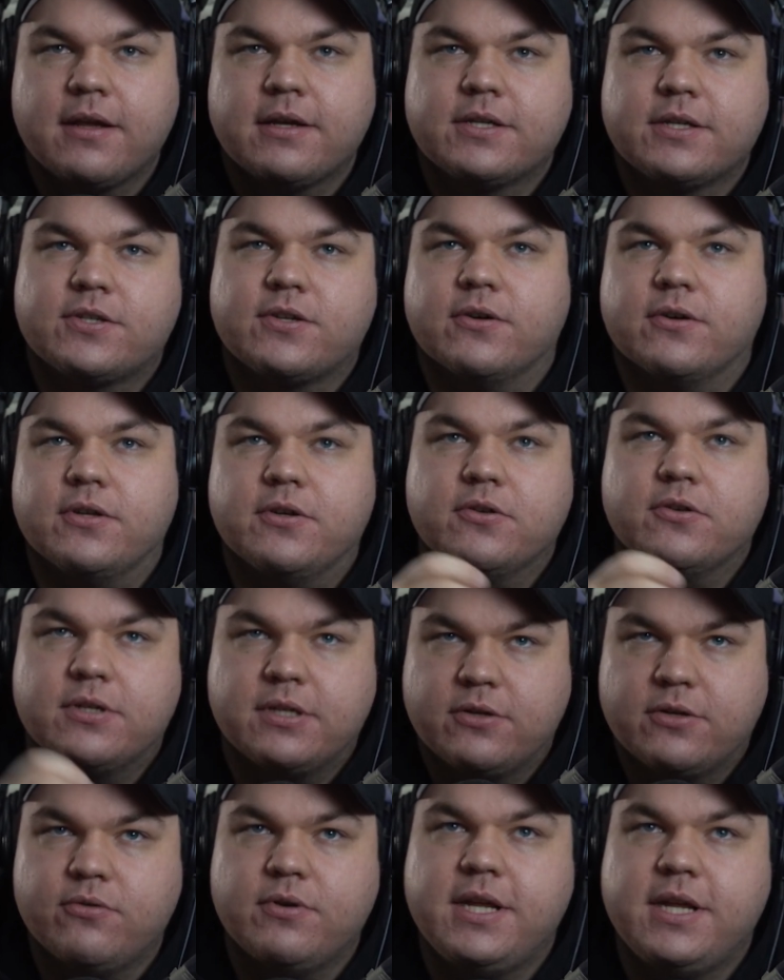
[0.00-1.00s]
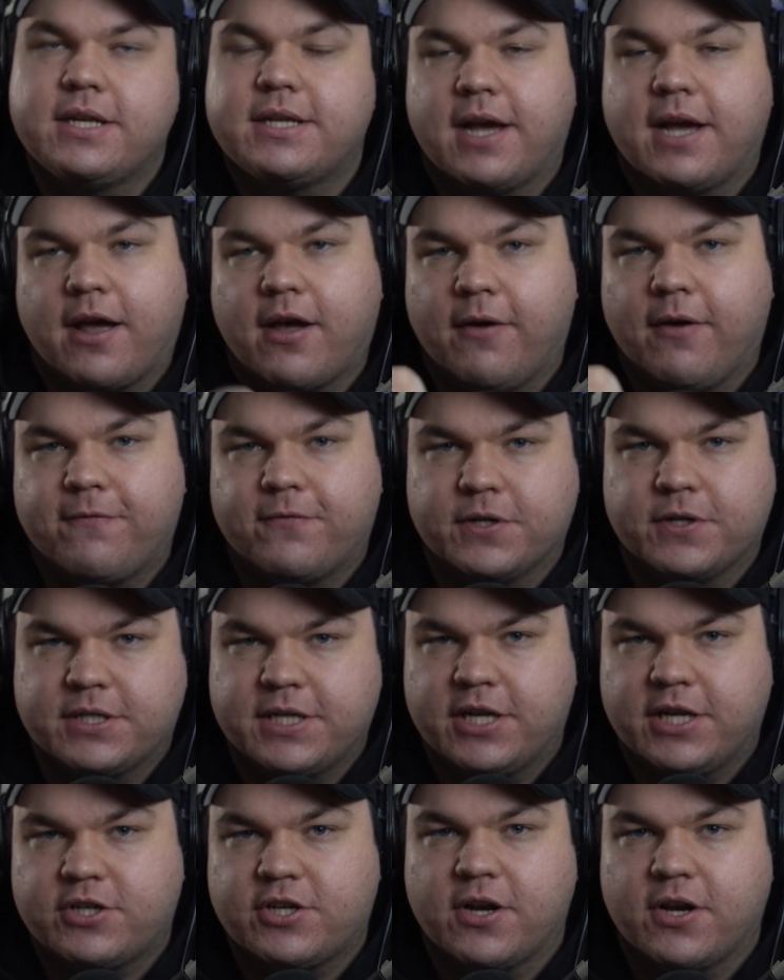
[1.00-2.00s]
So you do need that
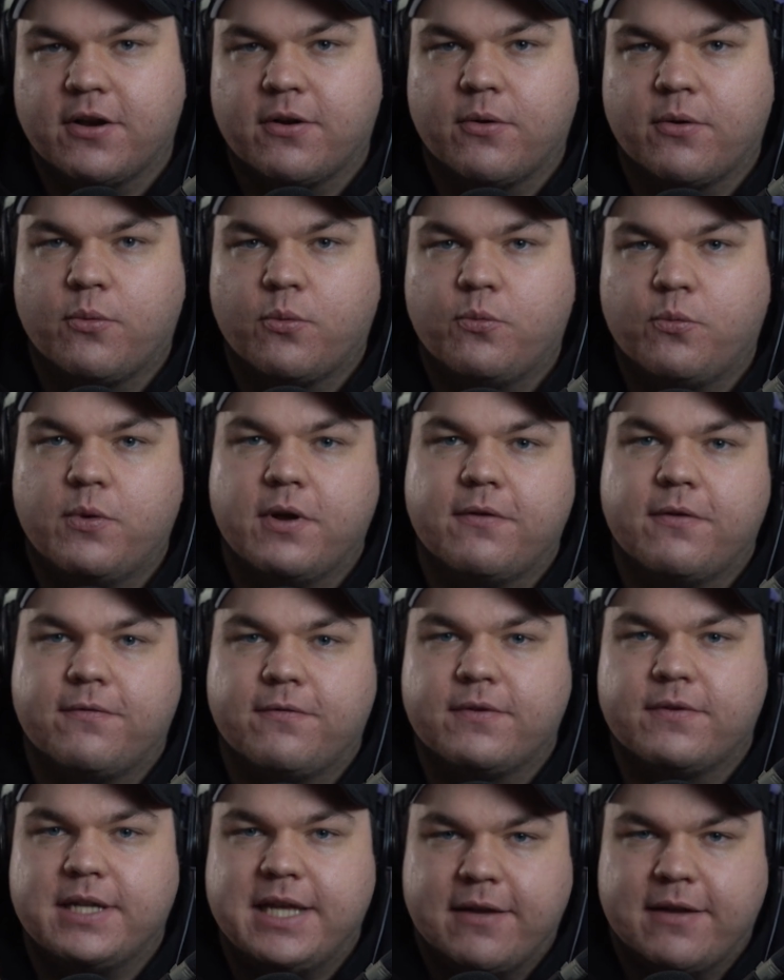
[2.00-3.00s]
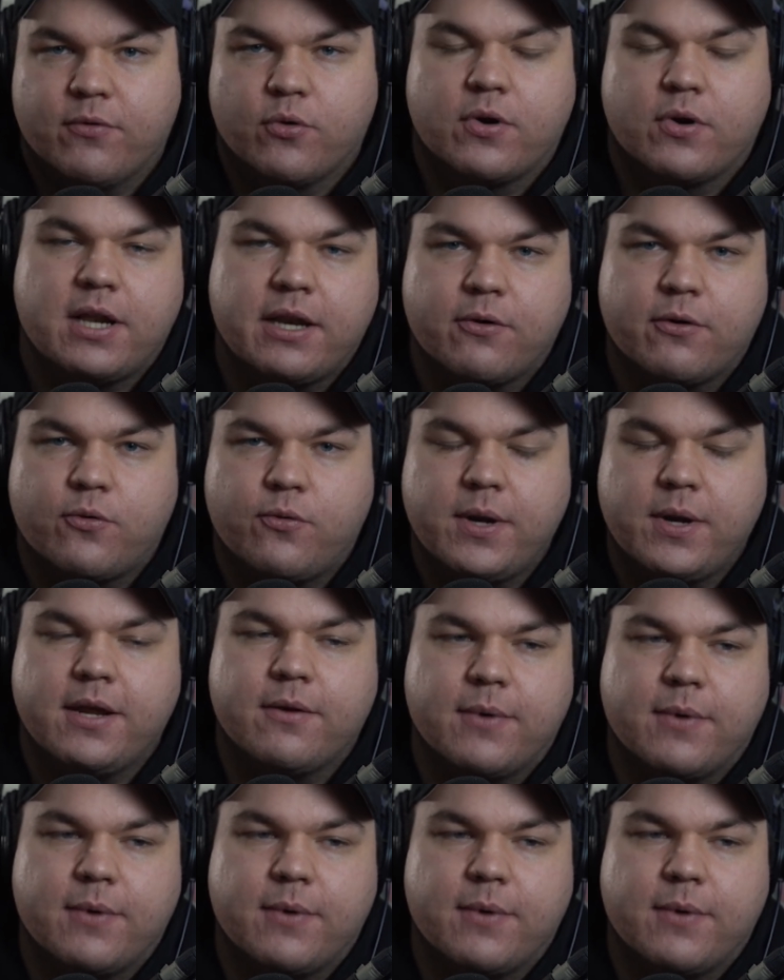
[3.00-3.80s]
confrontation with the evil queen.